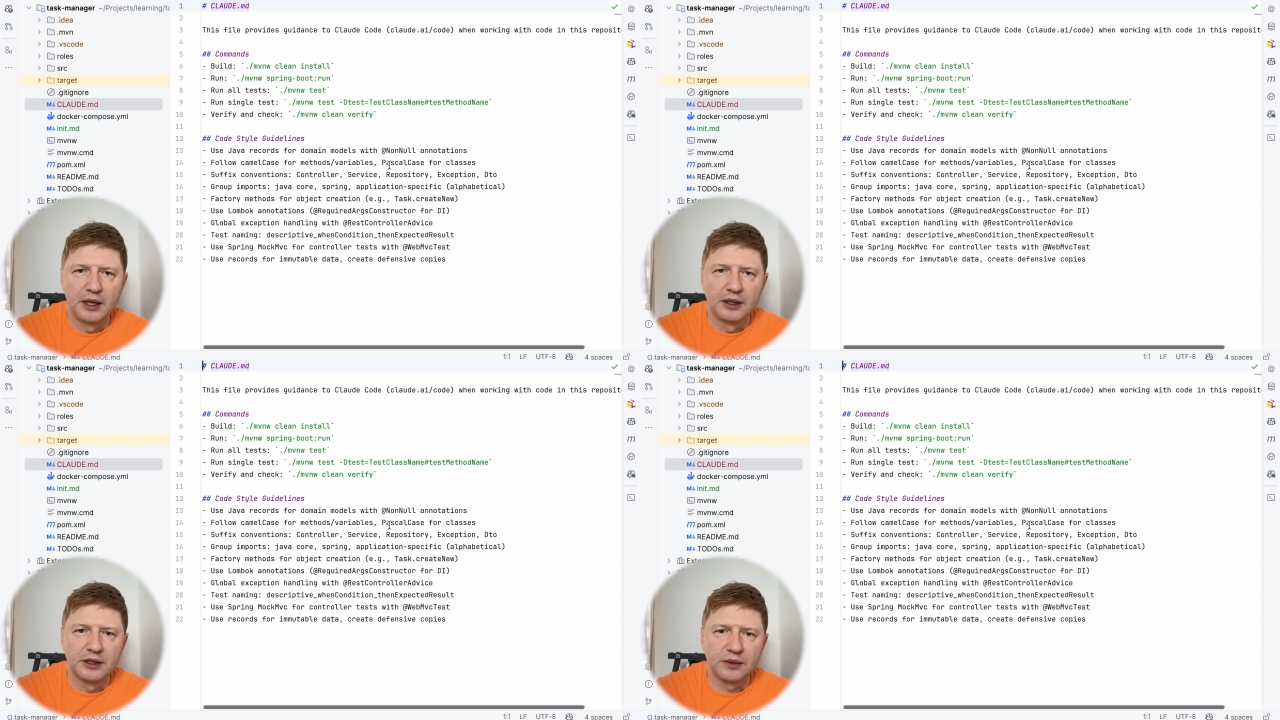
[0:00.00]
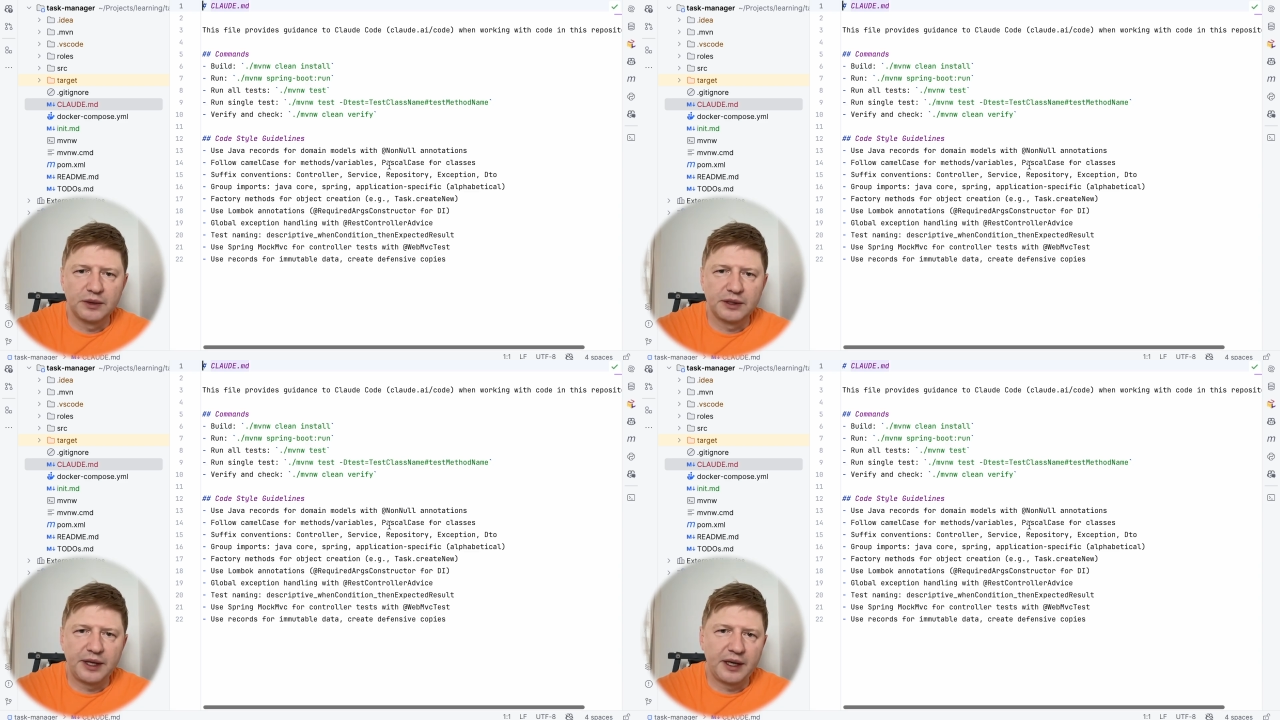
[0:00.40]
So
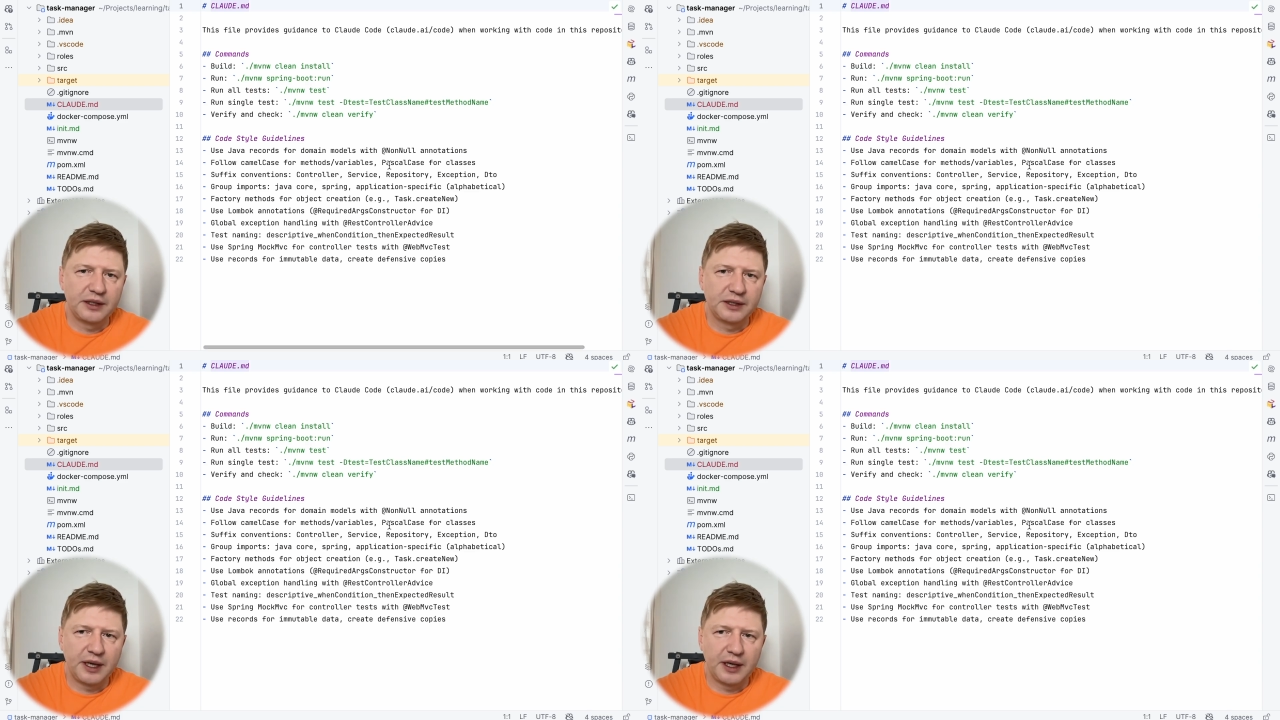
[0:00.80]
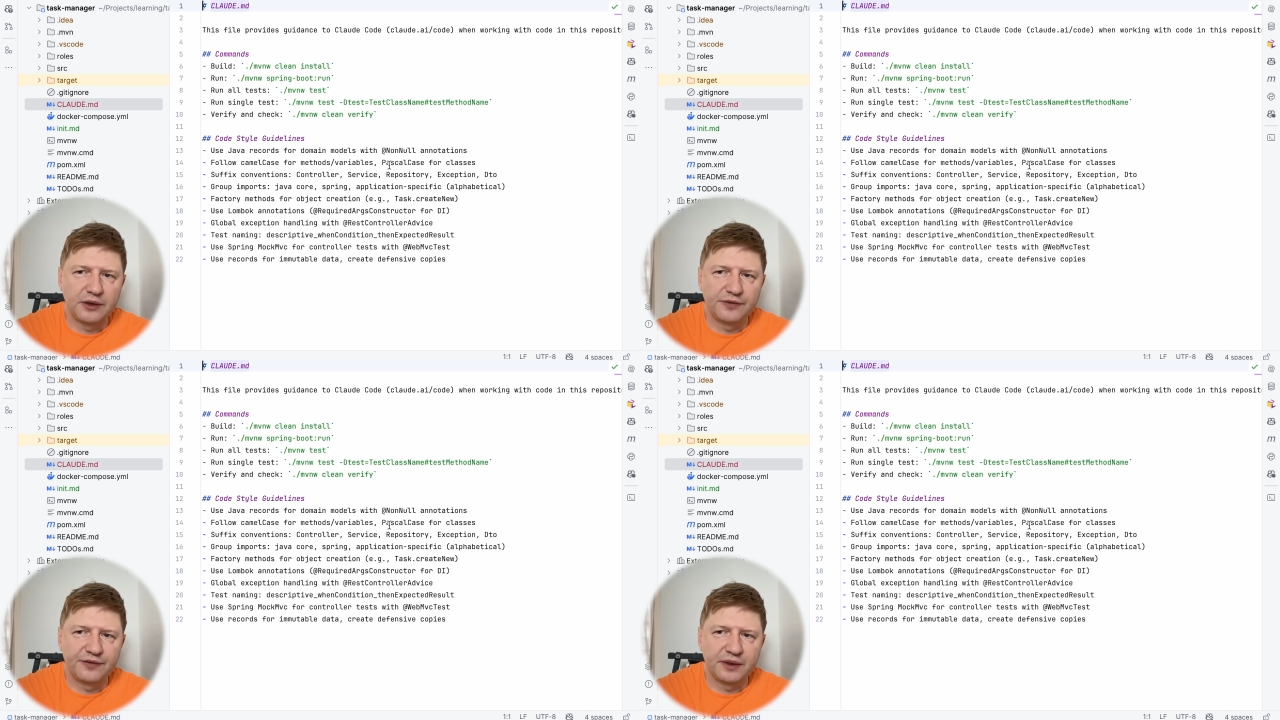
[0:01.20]
what's there, it's kind
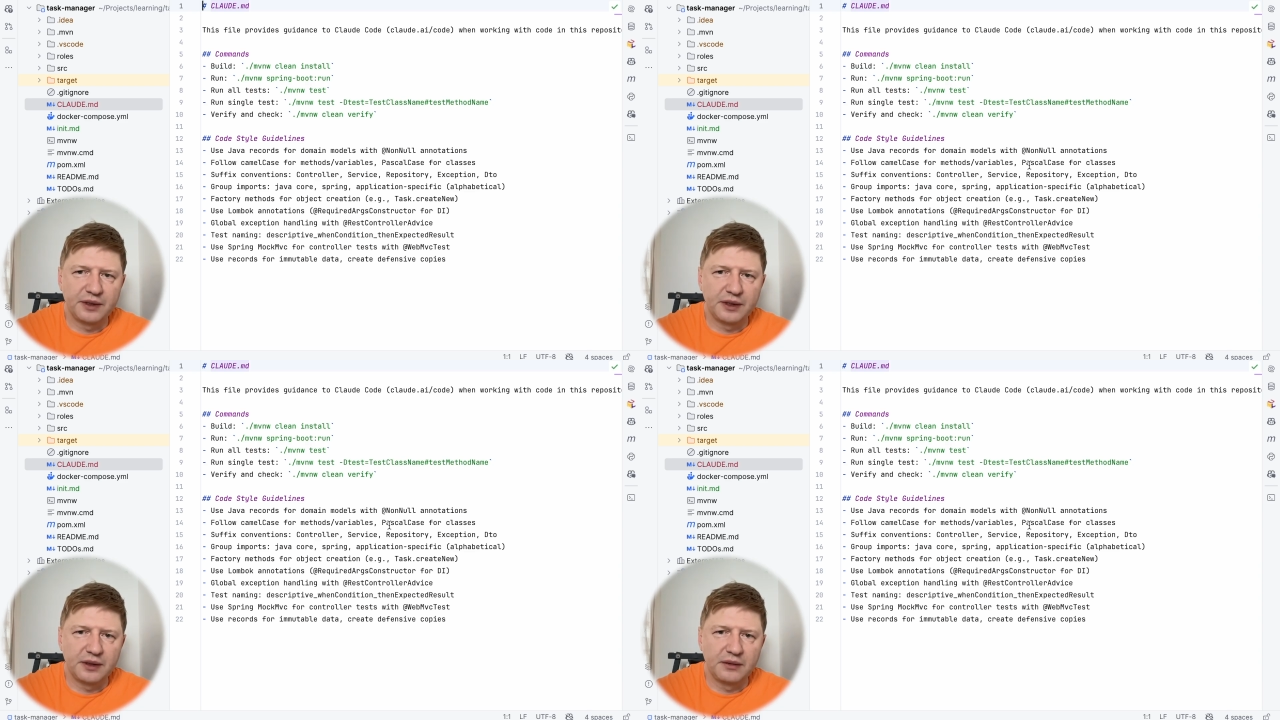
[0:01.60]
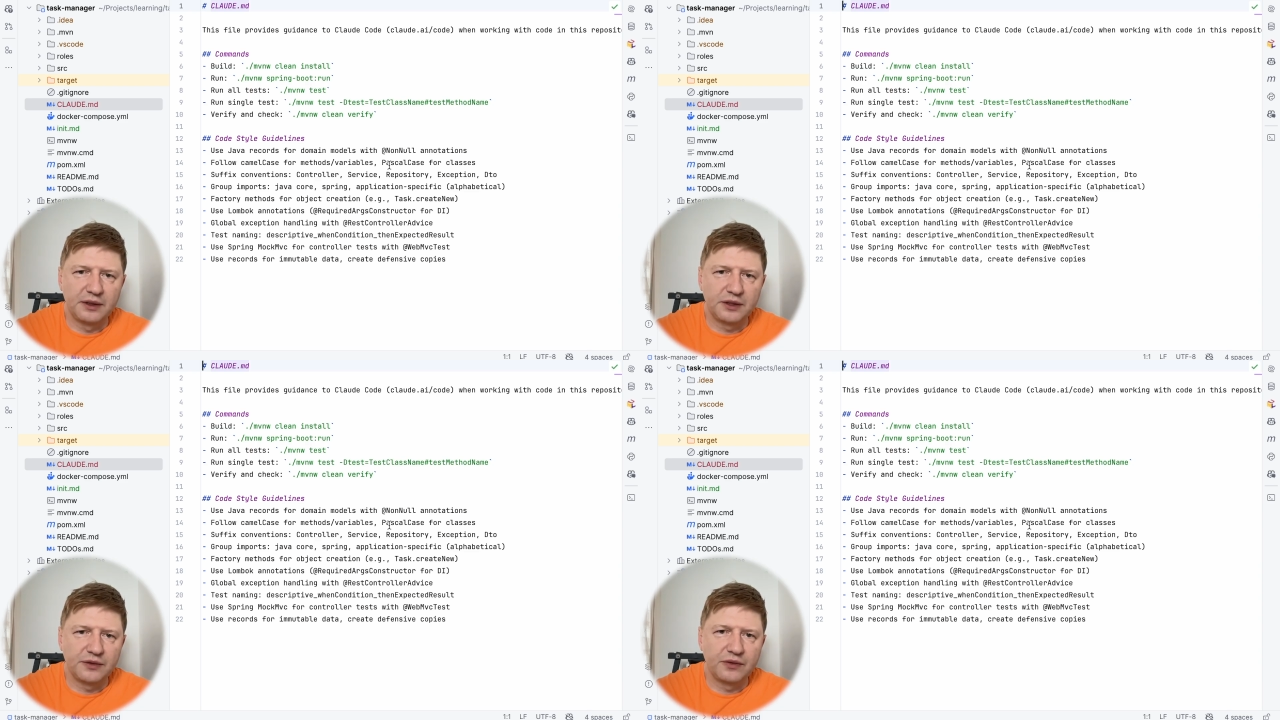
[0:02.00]
of a
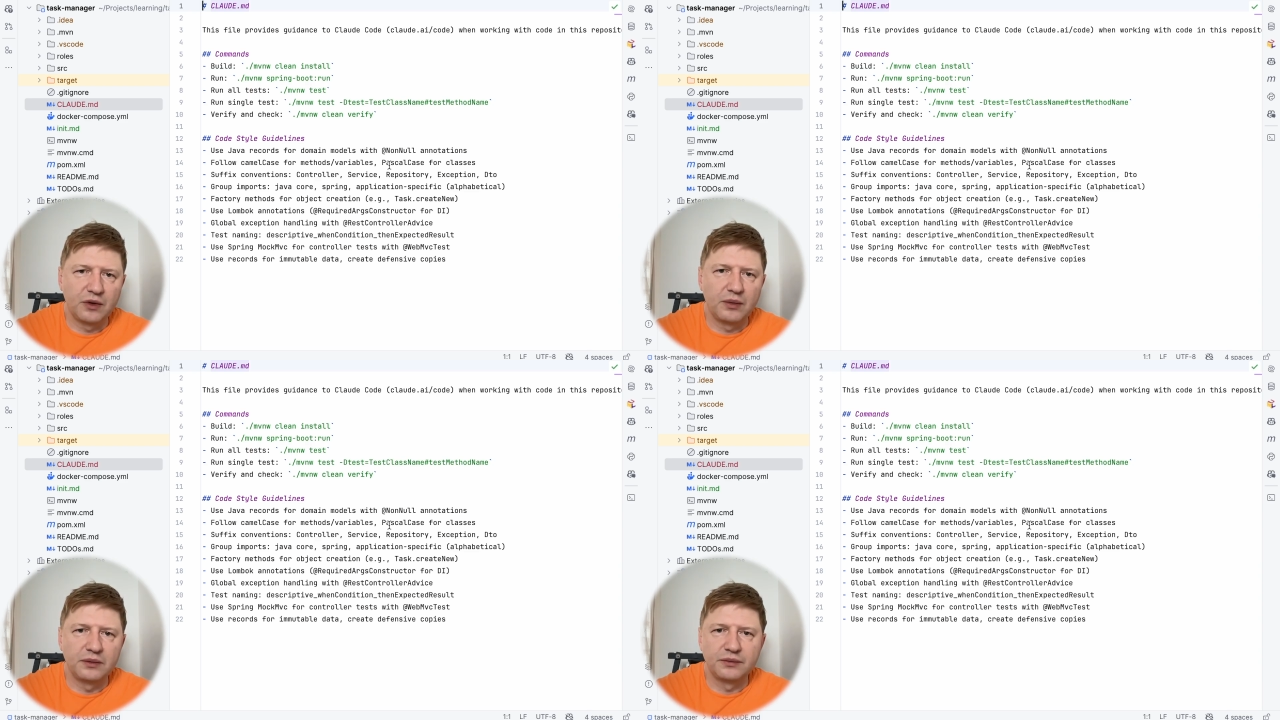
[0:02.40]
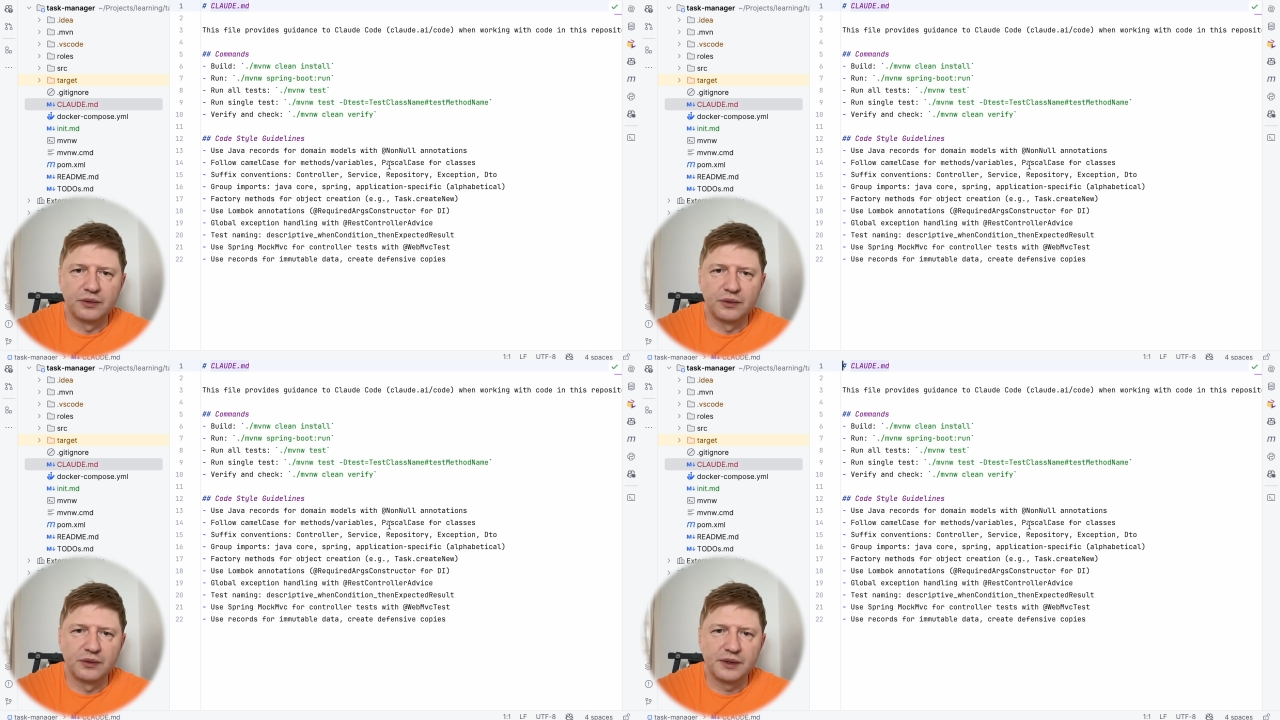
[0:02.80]
list of global
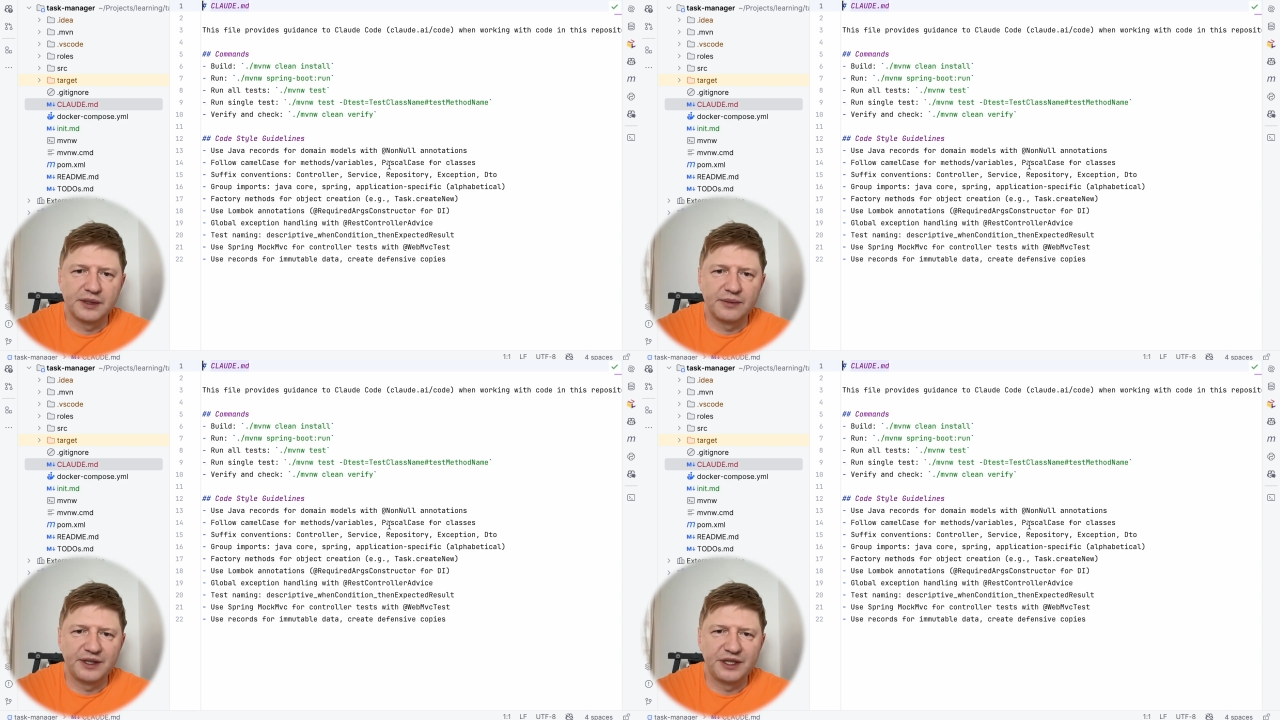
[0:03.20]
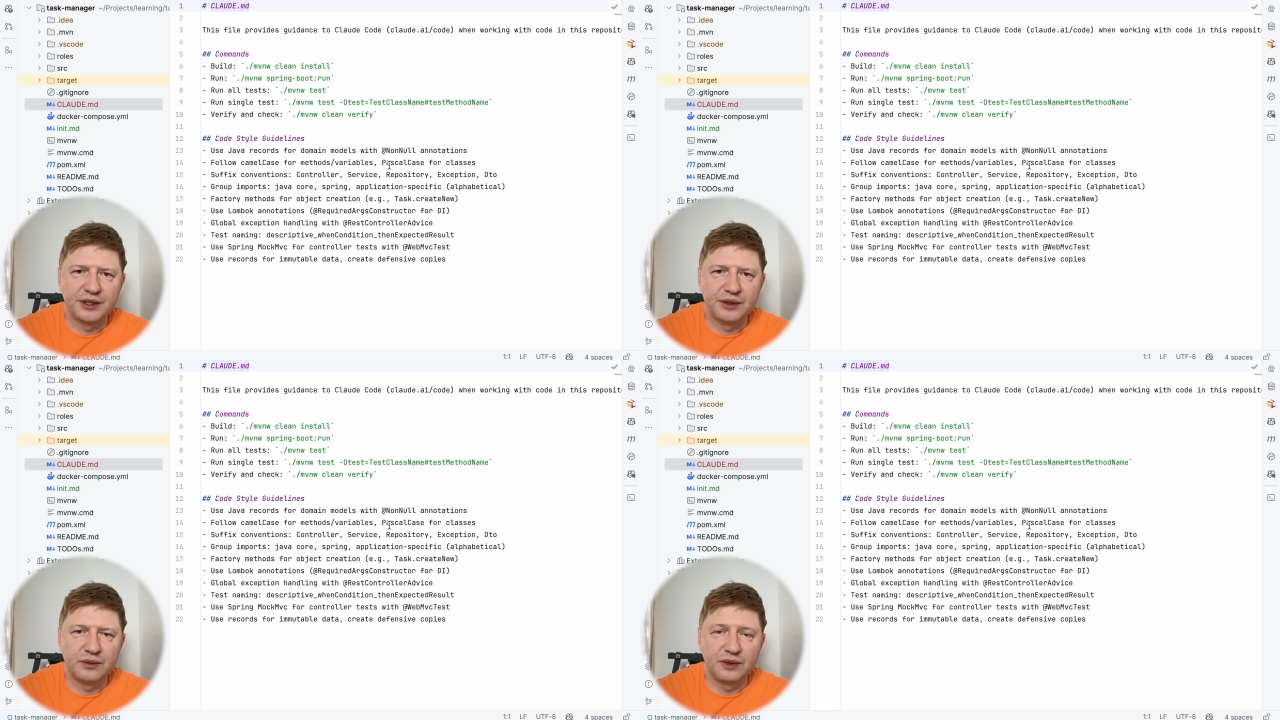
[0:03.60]
rules which